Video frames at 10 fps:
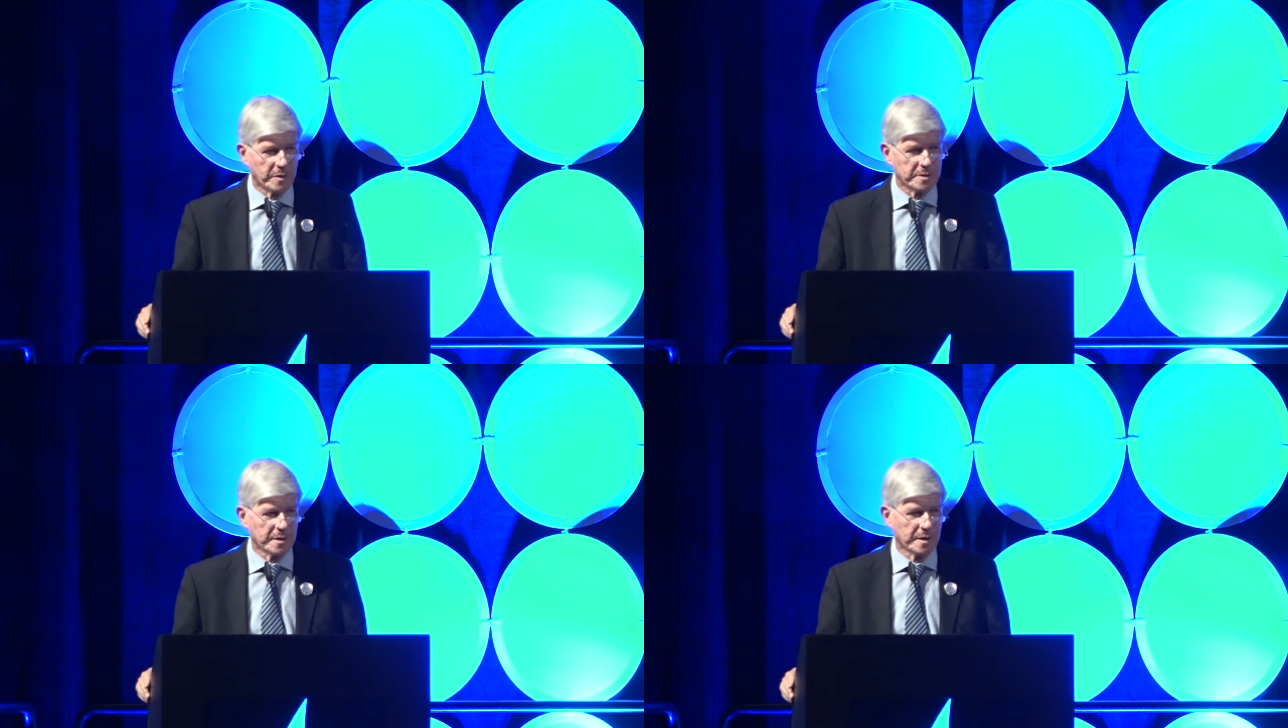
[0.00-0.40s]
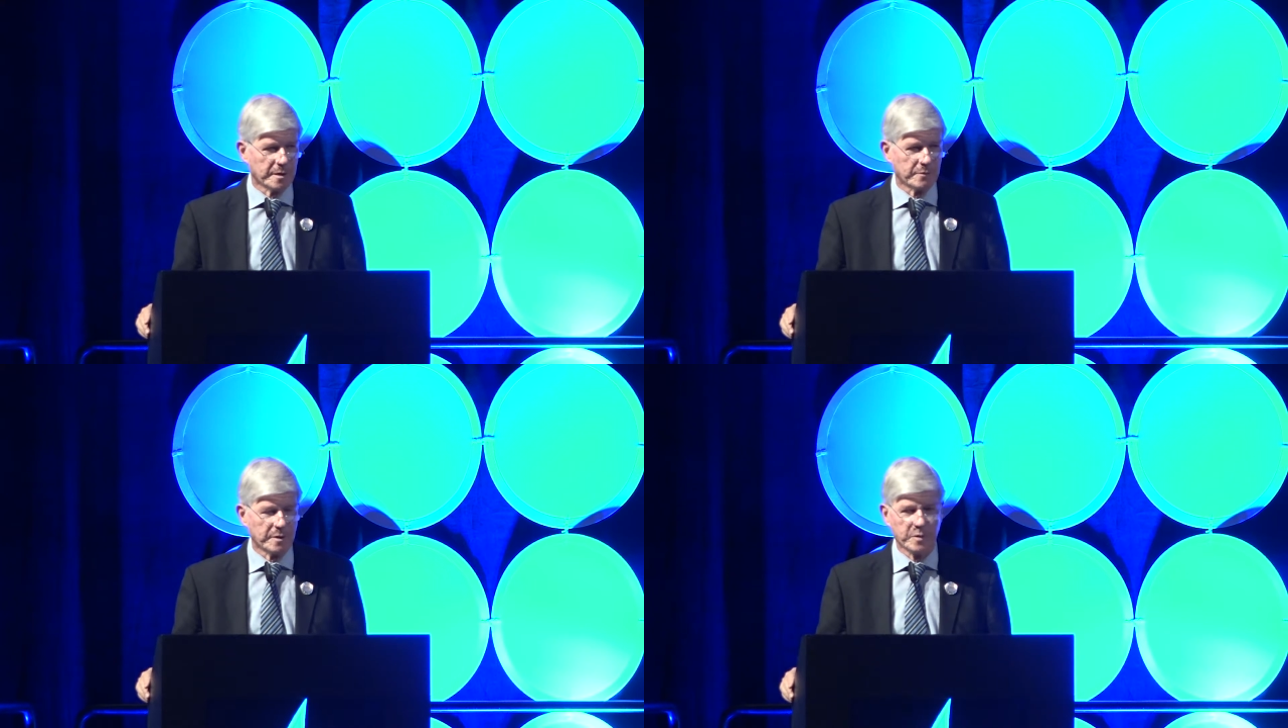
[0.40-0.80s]
reaching any
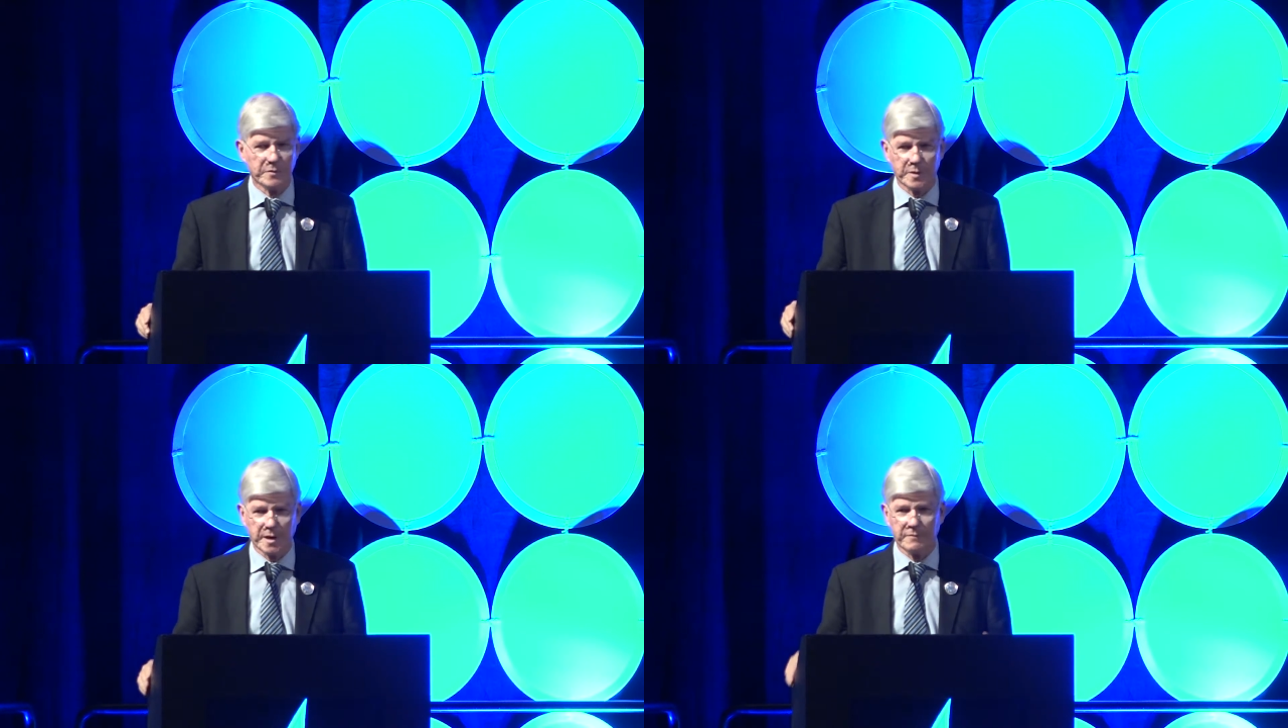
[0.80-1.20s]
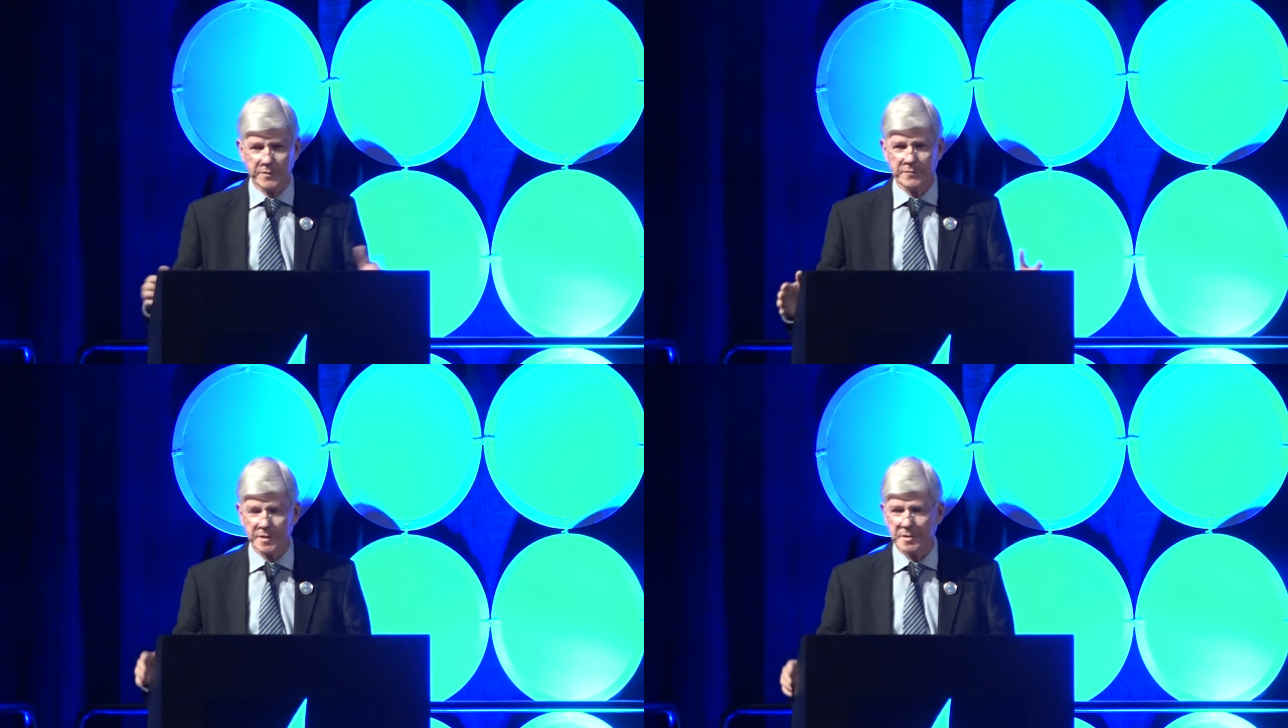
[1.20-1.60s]
agreement if we had
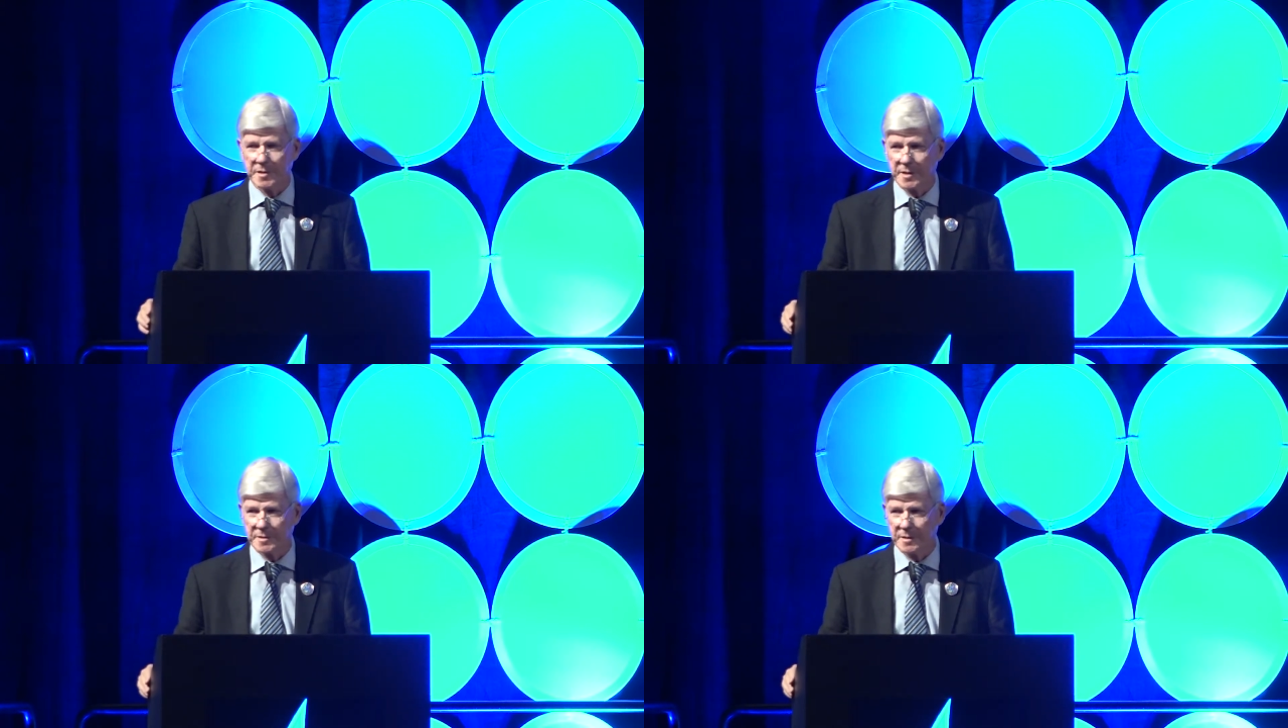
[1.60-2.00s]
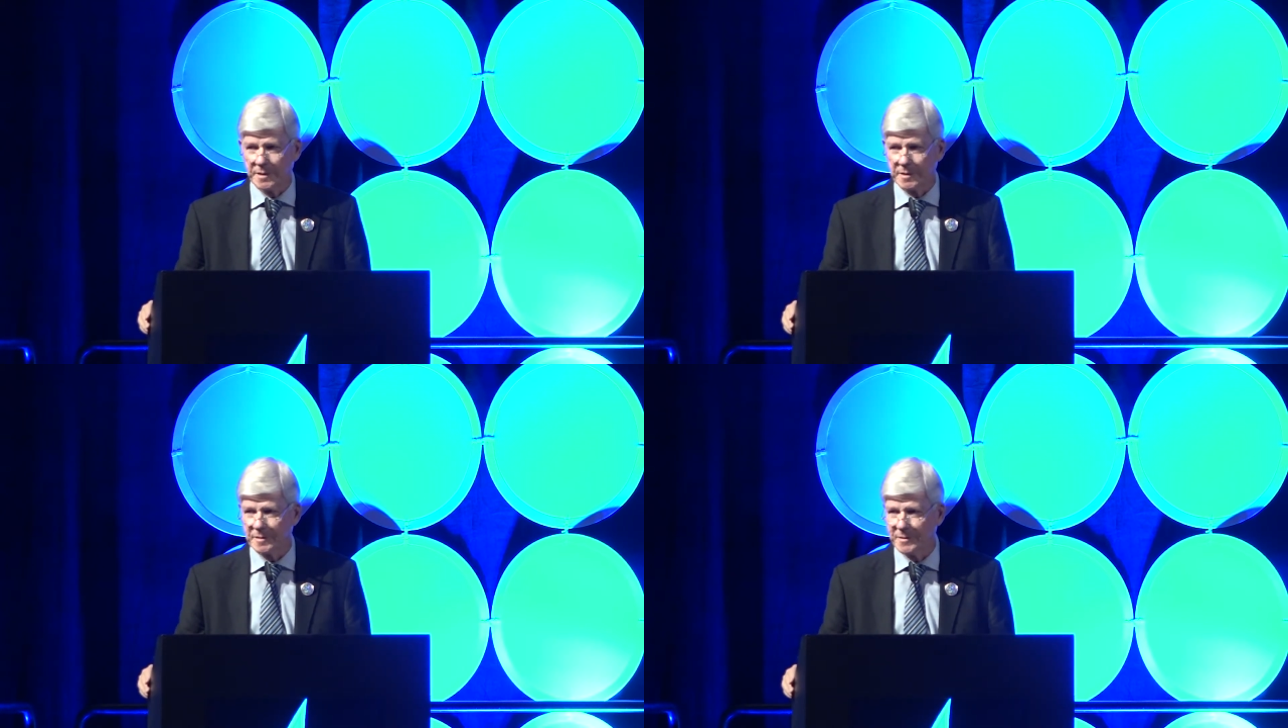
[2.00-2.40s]
50 states
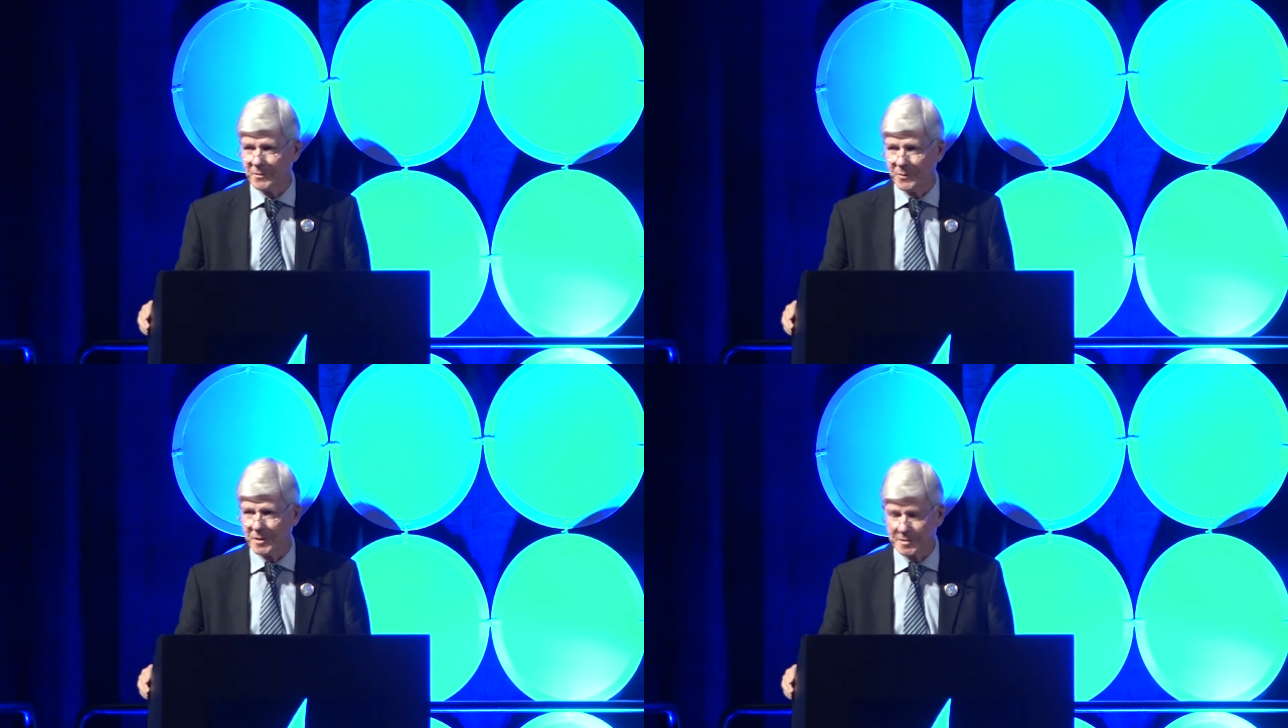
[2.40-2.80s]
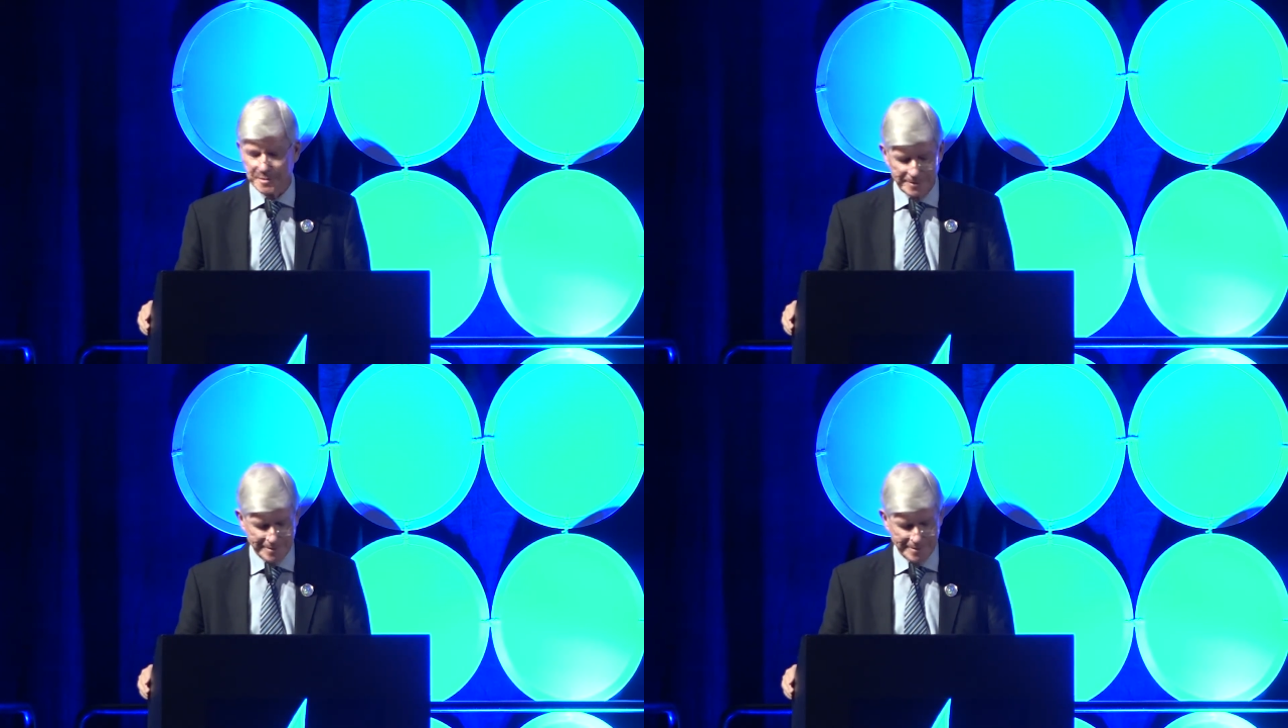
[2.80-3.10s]
like the US.